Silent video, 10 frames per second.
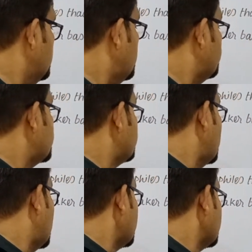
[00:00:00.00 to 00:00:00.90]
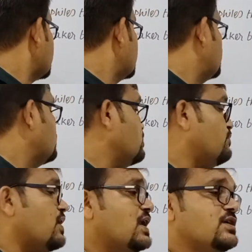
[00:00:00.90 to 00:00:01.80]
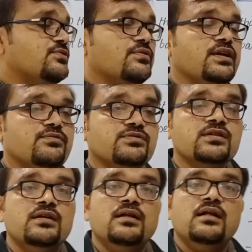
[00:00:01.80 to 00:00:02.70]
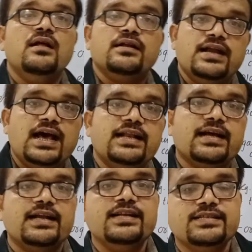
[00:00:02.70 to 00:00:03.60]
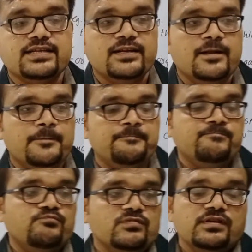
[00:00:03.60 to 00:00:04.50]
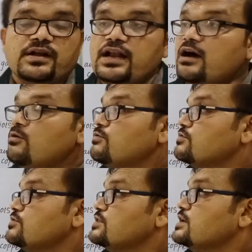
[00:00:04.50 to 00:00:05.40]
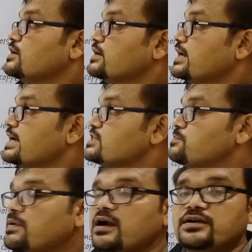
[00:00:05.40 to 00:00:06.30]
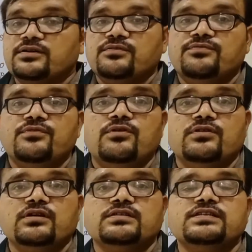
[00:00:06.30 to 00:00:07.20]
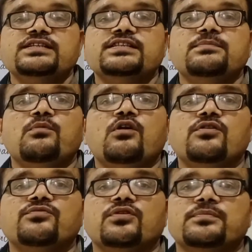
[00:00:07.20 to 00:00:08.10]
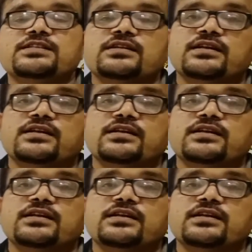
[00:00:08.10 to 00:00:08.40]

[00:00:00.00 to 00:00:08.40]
which will act as a nucleophile to give direct addition. Now the next part for CC bond formation